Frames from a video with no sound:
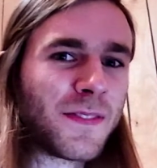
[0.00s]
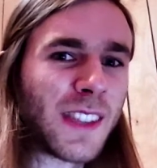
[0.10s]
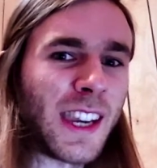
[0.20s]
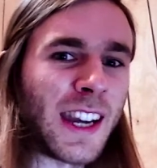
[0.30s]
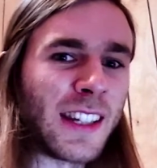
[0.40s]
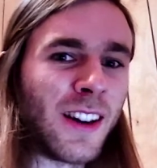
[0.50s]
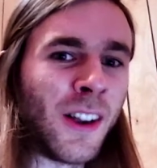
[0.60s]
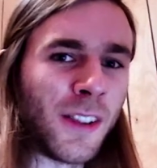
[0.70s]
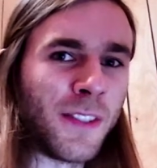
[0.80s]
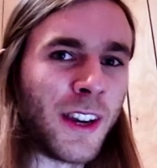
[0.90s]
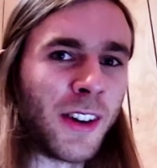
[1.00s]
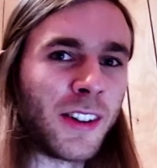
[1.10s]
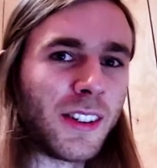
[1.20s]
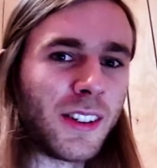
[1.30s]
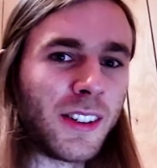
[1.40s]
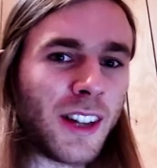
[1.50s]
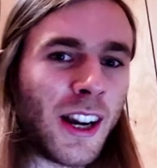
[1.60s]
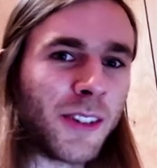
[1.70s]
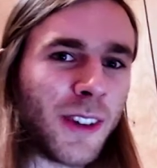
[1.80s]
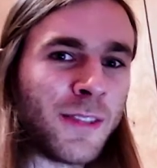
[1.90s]
and all of their
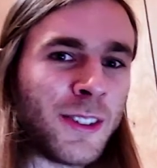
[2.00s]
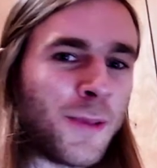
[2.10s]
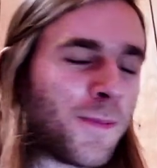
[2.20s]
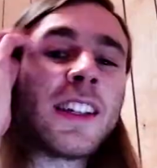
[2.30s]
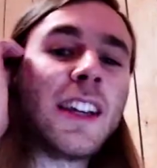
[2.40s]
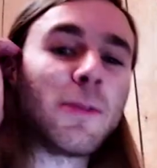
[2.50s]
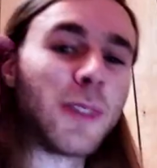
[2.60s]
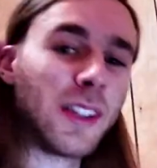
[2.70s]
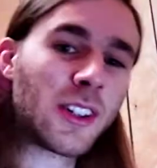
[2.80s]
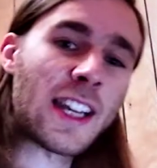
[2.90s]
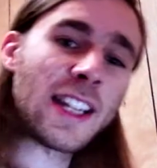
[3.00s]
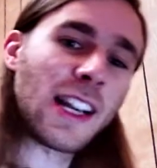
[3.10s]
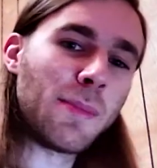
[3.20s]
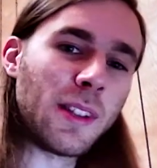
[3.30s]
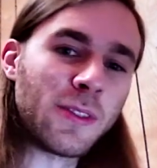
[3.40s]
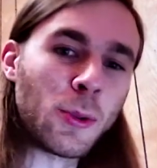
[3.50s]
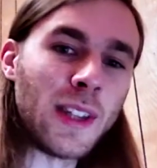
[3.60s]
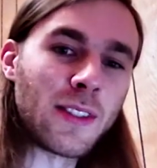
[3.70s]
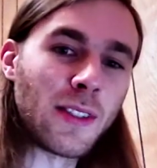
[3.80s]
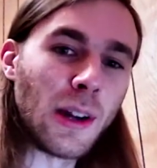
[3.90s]
uh, revenue. If we look at a couple of
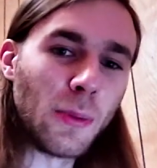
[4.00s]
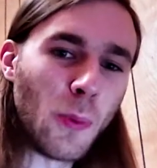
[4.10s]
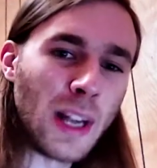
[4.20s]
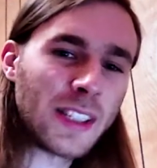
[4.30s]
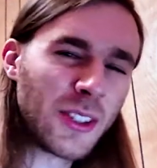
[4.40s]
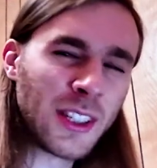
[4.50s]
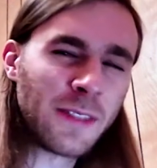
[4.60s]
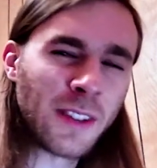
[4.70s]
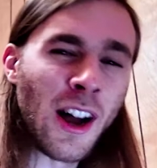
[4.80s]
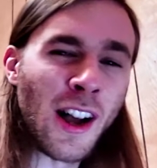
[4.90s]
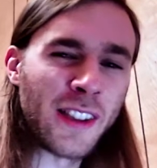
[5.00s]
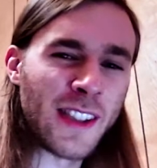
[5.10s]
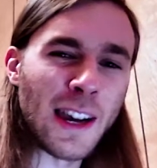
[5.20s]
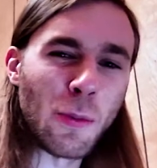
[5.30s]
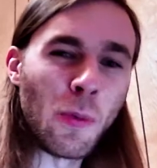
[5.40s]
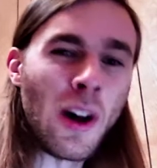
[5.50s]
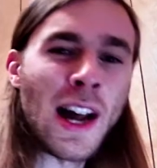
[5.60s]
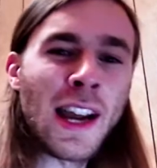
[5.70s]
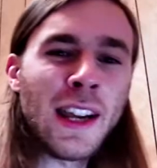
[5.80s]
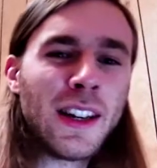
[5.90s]
tweets now, what could have caused that?
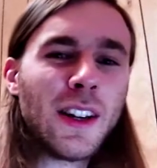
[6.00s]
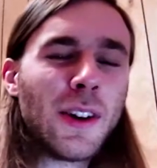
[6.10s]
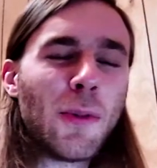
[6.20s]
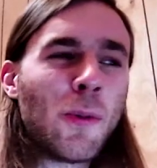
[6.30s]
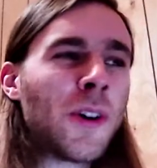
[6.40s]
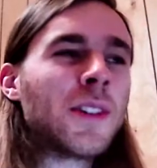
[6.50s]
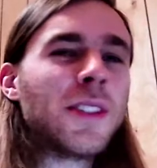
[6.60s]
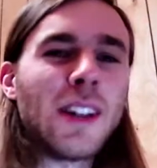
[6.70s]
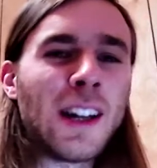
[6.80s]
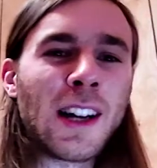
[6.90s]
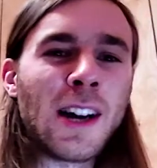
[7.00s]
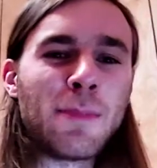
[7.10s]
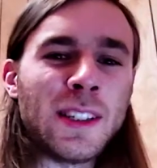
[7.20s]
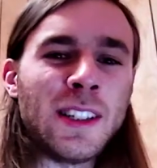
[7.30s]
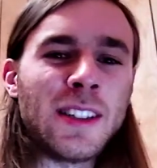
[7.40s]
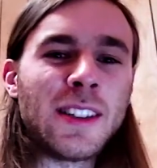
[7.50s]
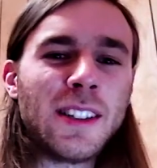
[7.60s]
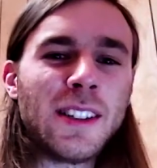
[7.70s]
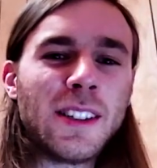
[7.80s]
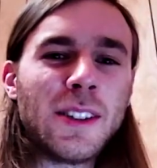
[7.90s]
Why would a company
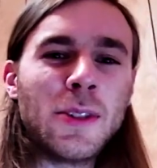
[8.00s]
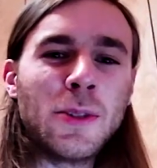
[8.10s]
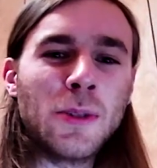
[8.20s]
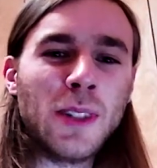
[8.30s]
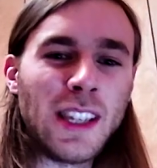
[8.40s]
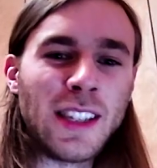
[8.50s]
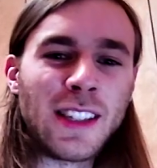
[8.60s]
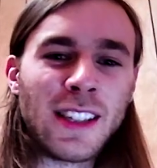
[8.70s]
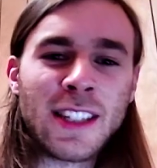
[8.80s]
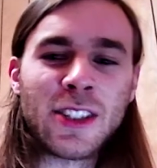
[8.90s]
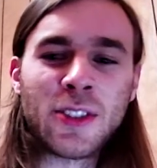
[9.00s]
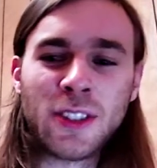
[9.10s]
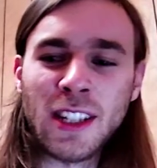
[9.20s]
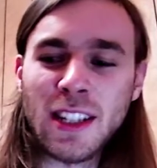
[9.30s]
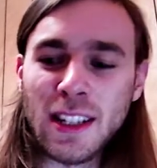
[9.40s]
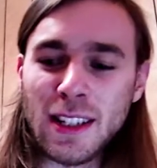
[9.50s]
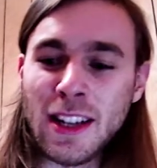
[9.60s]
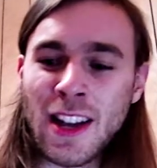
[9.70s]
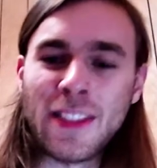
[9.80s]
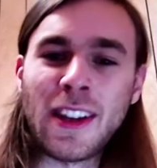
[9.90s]
who is literally
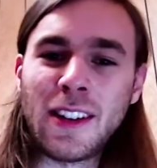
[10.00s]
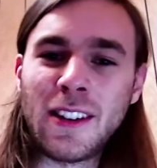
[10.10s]
nothing